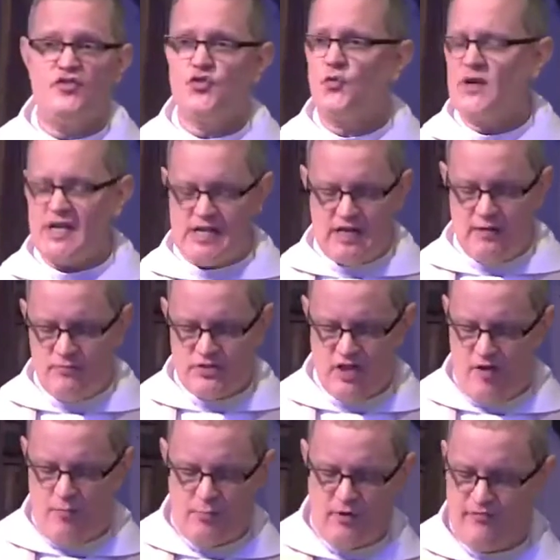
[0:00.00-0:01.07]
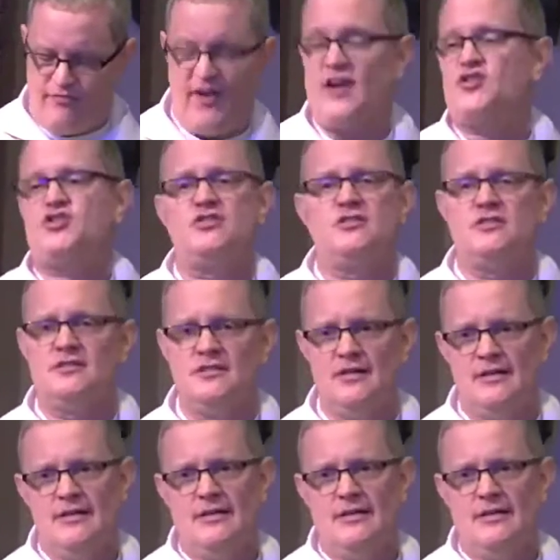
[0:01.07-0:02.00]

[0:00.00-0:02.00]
dreams of perfection.